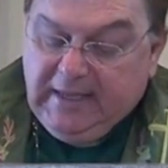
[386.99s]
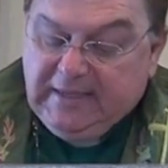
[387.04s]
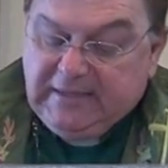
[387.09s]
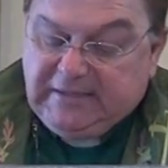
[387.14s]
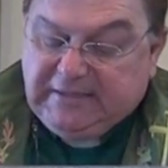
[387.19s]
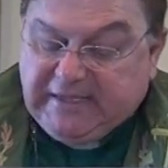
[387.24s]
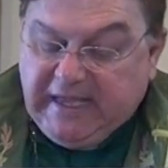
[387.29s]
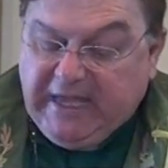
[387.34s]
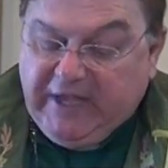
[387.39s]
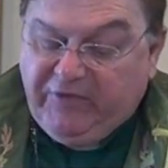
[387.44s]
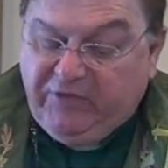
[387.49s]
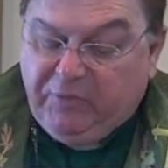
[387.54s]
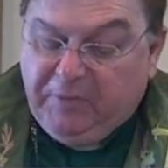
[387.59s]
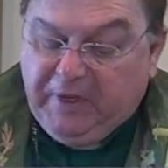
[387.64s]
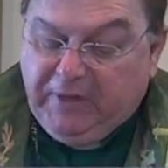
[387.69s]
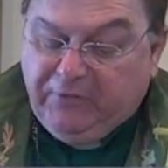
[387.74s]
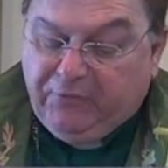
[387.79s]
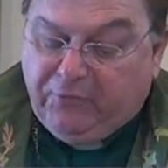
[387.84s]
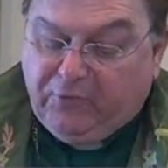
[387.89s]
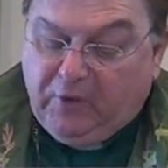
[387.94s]
Save
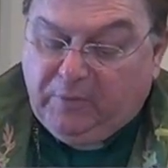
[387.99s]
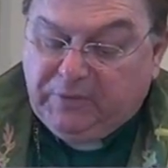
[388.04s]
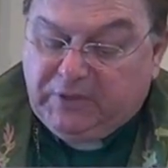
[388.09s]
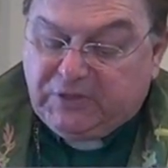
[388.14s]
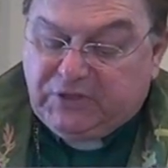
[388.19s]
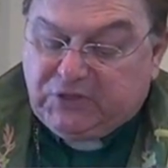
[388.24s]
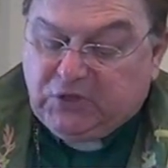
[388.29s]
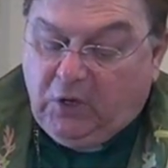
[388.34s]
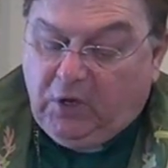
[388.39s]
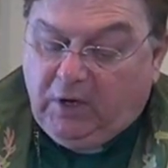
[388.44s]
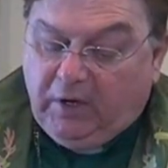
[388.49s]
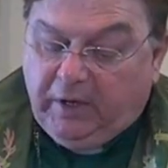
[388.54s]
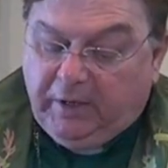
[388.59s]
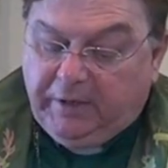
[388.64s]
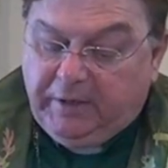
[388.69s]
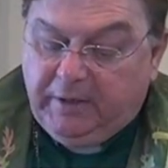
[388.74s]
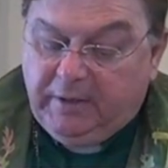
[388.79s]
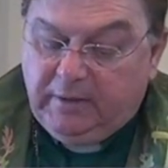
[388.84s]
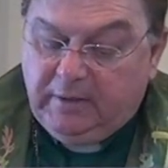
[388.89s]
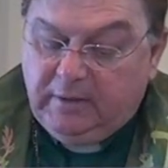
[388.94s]
me from the sword,
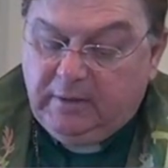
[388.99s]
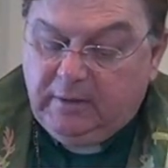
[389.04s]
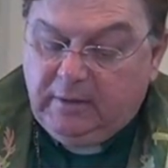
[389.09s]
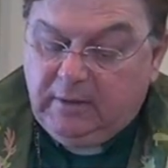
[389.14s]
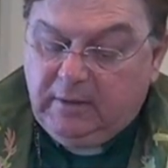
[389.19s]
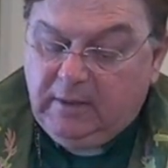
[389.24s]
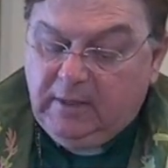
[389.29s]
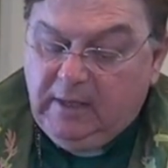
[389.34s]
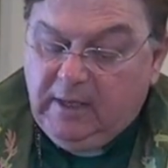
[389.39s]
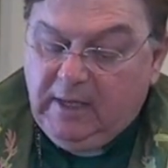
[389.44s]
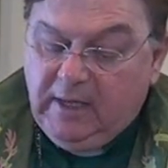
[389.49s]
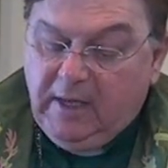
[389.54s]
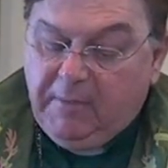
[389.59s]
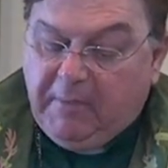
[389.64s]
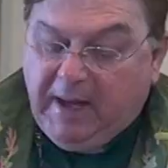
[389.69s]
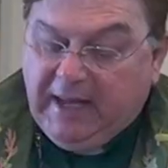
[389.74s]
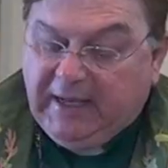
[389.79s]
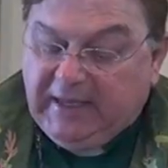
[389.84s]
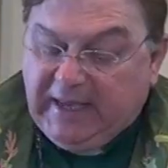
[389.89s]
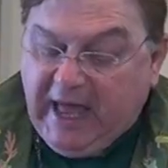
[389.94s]

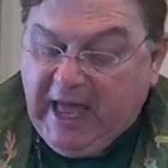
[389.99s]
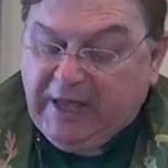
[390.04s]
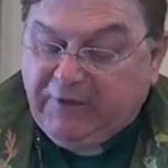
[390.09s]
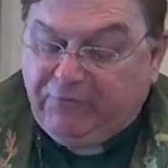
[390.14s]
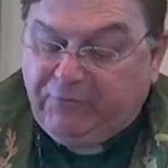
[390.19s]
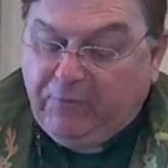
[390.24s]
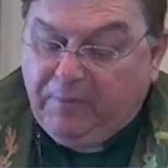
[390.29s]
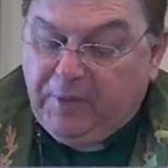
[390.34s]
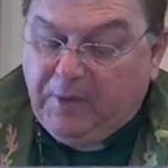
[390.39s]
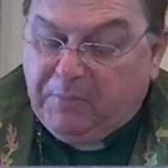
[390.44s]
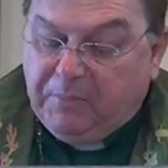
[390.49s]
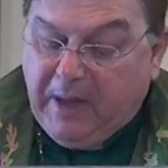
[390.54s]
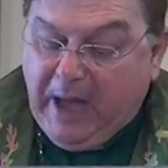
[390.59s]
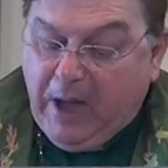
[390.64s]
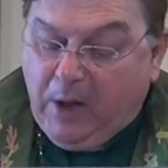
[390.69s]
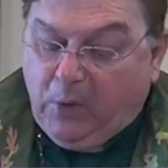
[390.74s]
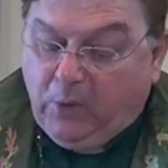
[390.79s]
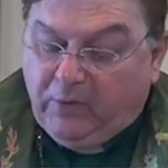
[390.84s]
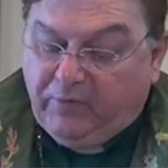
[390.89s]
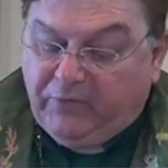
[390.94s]
my life from the
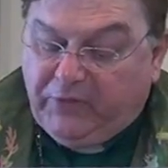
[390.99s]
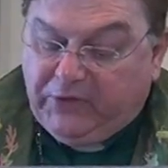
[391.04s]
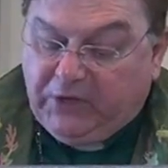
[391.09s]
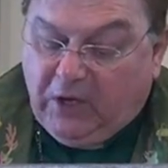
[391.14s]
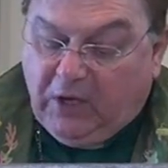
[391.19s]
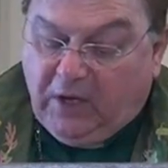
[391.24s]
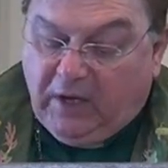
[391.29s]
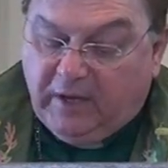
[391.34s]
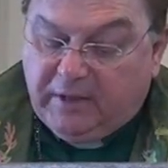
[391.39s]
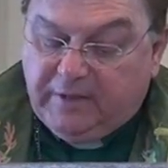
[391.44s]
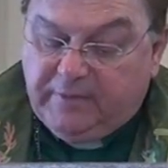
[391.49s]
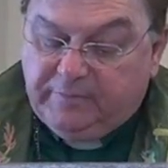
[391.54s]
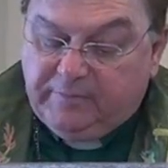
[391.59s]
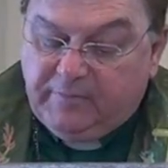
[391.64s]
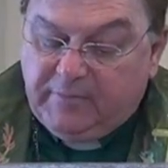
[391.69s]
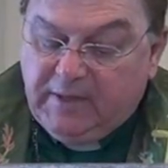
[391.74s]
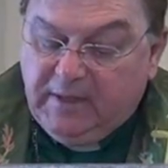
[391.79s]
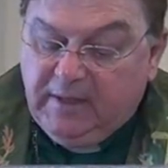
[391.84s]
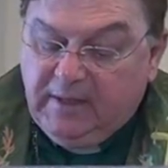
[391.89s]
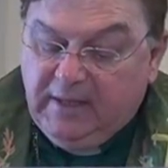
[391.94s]
power of the dog.
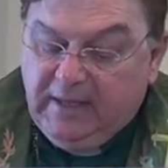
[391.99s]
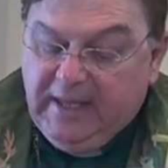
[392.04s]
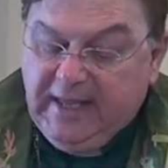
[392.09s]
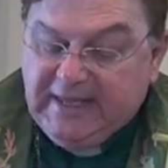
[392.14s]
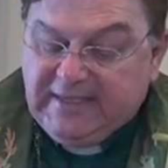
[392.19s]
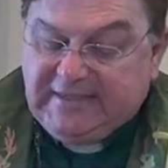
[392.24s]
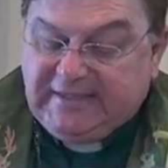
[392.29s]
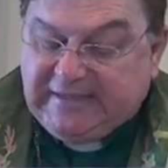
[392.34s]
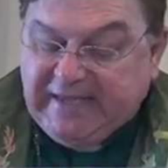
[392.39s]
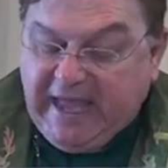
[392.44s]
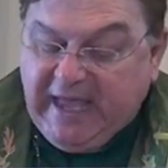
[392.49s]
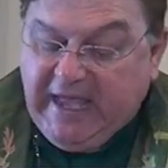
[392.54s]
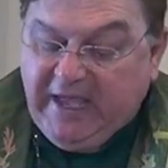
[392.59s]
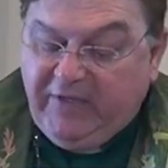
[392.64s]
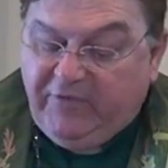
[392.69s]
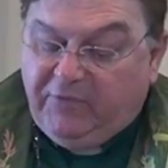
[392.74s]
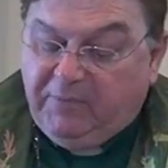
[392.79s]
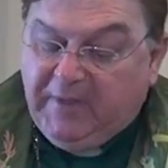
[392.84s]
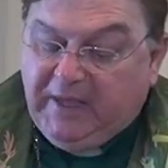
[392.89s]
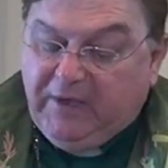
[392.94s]

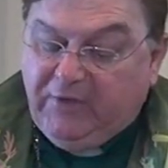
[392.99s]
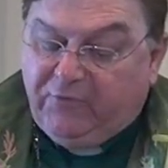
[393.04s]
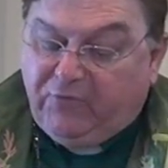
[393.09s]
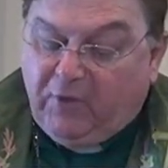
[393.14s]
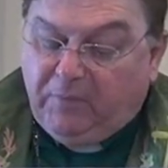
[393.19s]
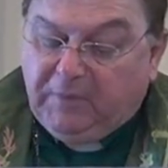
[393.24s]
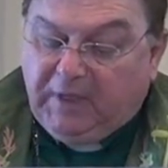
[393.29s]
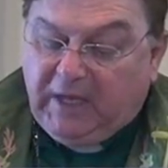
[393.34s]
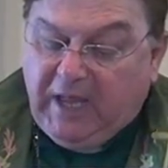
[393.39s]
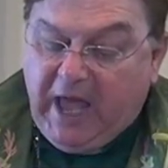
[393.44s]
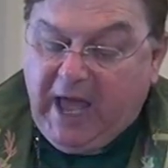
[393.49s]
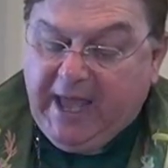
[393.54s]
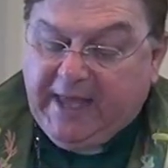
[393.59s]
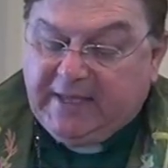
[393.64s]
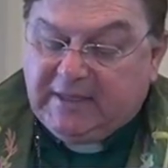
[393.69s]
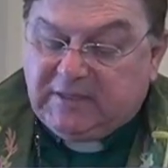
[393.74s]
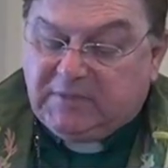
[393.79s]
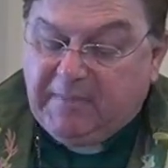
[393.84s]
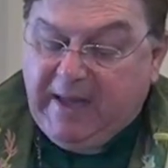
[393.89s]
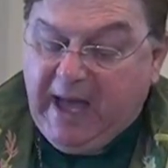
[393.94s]
Save me from the
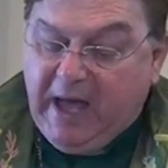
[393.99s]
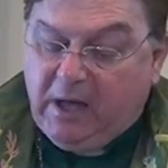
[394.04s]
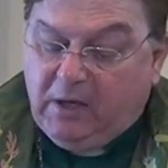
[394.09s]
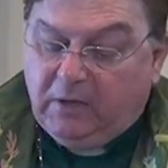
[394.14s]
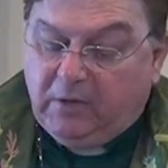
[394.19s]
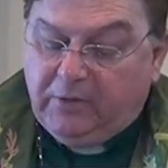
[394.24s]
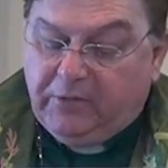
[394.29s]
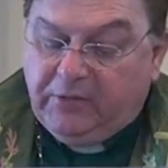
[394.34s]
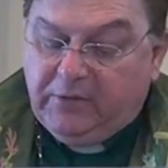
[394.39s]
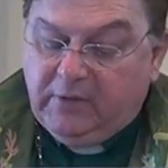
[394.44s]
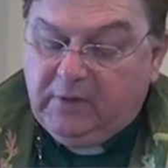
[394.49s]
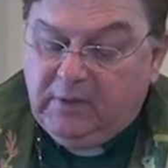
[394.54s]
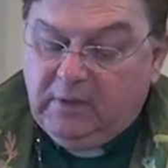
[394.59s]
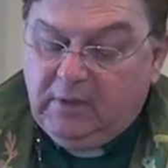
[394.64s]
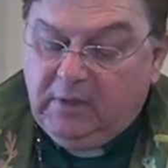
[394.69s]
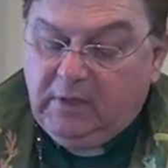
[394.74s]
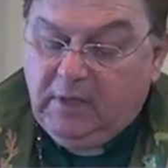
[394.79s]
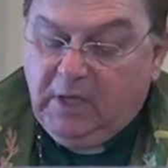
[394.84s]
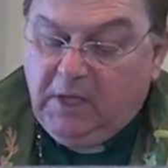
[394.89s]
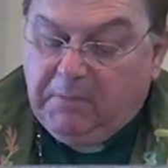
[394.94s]
lion's mouth,
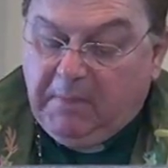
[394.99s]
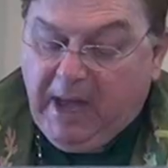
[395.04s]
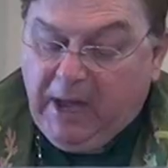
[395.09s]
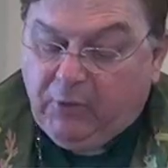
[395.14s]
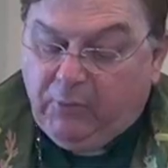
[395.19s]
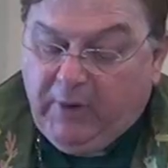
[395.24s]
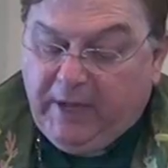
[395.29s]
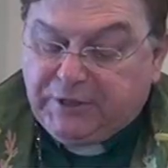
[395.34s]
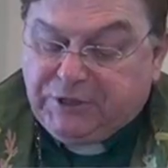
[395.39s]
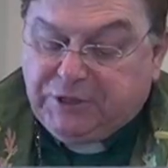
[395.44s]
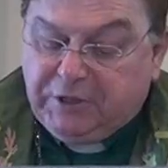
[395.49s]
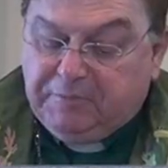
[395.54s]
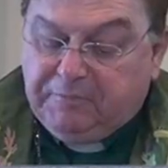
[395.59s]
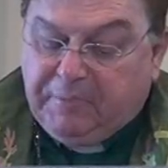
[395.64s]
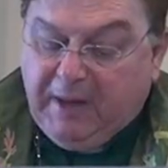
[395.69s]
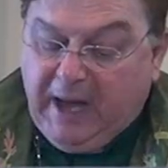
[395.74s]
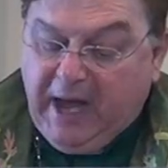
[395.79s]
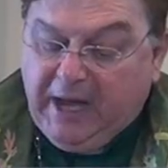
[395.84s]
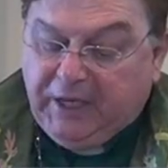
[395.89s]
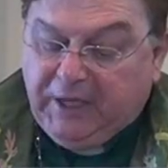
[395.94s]
my wretched
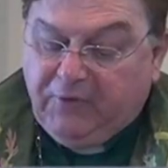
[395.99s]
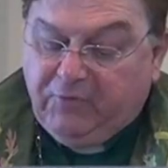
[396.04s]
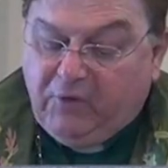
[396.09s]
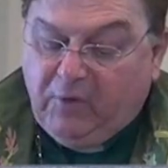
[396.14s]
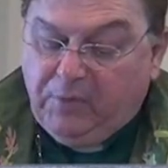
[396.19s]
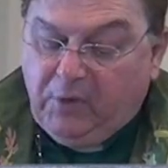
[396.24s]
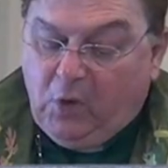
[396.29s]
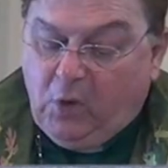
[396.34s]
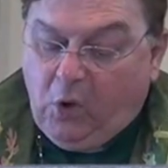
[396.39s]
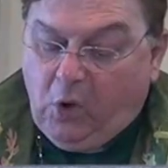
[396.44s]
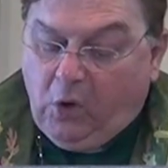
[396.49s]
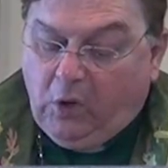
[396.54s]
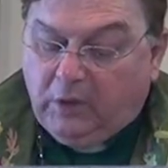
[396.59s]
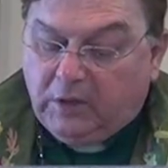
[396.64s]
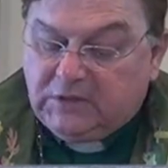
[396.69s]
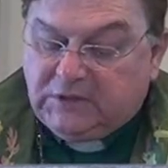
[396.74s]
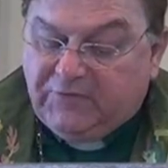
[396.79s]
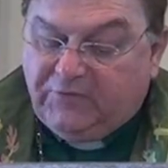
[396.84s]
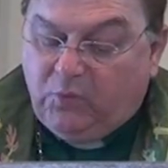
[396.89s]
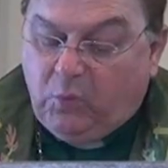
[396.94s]
body from the
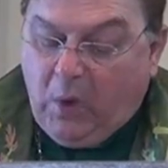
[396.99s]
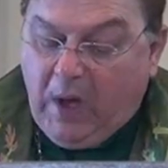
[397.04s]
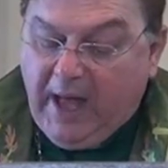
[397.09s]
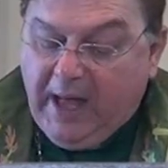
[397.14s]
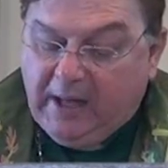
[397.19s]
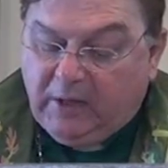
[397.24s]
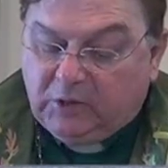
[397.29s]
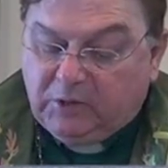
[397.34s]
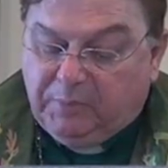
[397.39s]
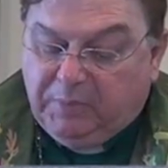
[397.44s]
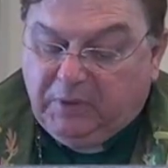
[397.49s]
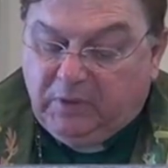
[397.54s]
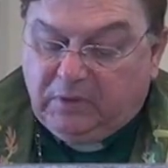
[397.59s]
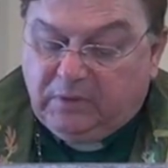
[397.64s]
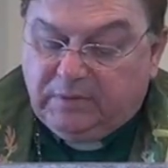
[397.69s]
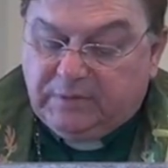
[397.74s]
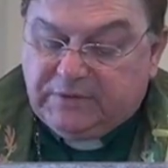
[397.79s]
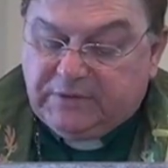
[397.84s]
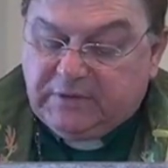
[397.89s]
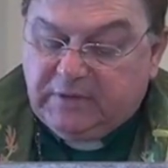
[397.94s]
horns of wild
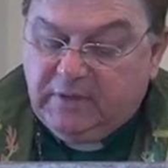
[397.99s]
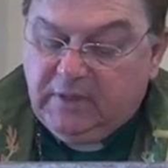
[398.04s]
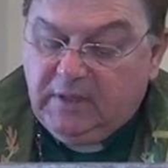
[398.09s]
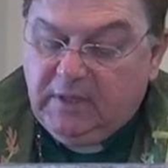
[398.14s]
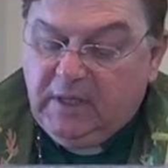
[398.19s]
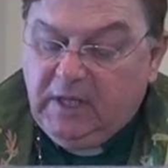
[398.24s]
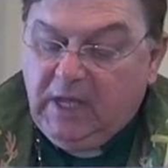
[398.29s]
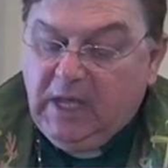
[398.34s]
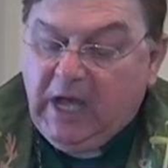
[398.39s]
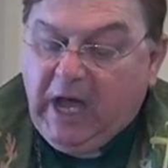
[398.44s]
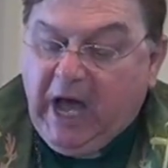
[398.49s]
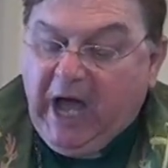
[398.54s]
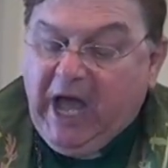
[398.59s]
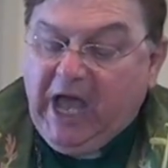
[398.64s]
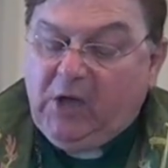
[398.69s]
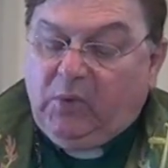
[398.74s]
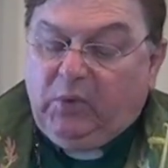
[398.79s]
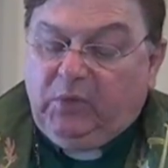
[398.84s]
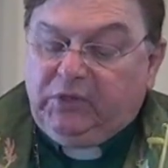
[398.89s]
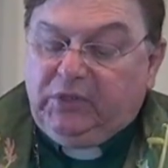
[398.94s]
bulls.
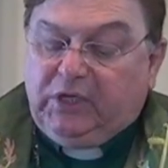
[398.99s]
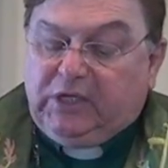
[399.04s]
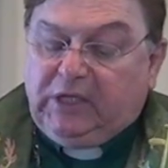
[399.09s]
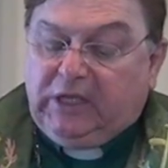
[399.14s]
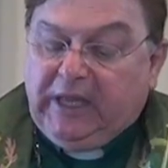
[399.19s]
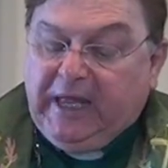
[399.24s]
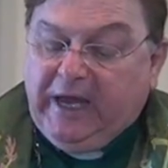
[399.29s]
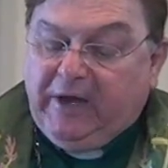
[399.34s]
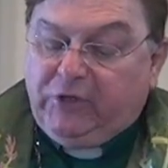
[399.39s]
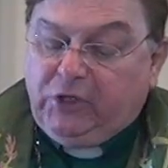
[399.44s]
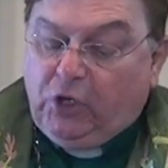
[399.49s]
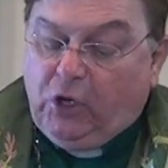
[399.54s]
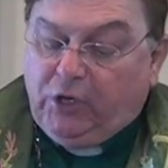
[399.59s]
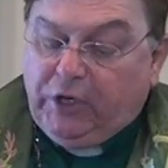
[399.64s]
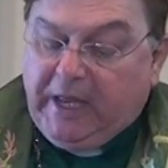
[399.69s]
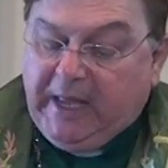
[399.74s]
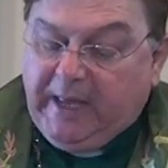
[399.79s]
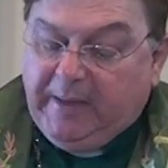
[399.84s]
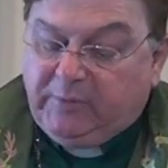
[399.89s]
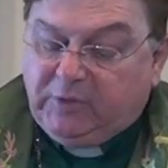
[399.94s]
I will declare your
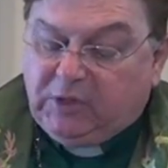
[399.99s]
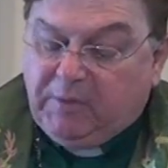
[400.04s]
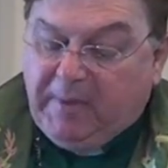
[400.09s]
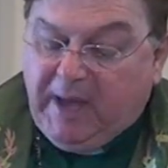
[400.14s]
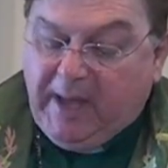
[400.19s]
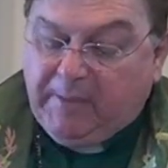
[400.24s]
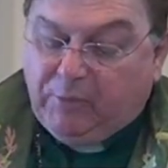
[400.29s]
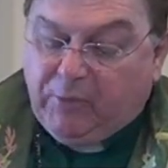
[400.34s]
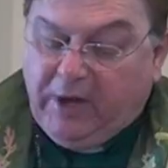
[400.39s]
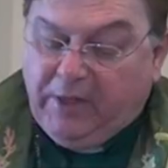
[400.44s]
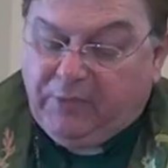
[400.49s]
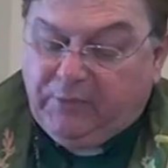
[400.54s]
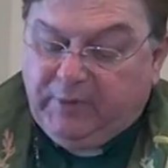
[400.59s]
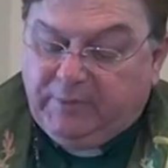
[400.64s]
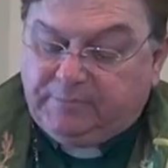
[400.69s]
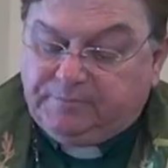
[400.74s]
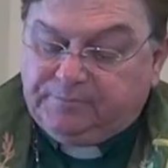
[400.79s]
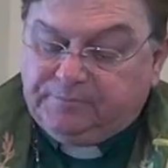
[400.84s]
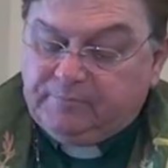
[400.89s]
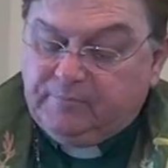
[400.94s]
name to my brethren.